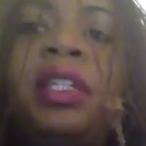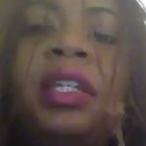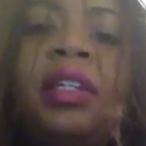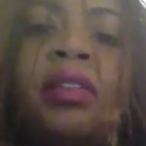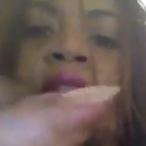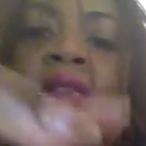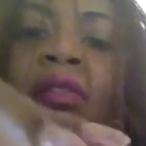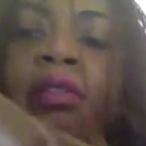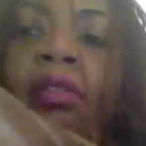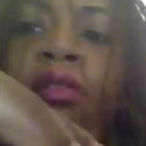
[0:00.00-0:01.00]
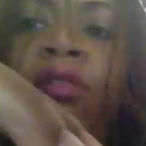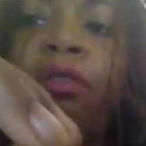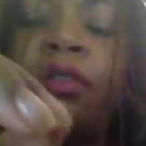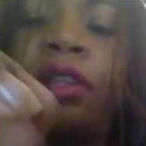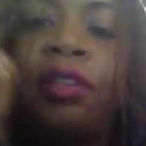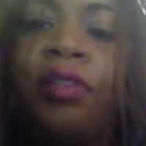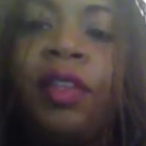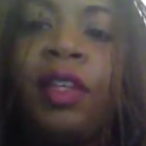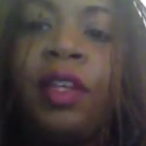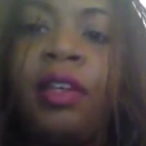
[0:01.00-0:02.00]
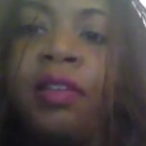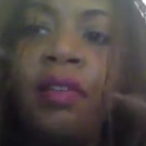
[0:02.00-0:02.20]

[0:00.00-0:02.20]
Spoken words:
it. Can you see it?